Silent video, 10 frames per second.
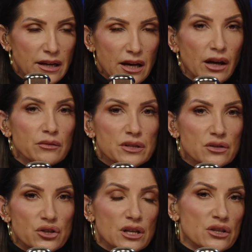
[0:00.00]
And that was
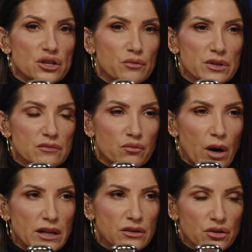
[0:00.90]
she and she was
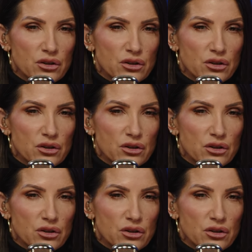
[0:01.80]
writing this.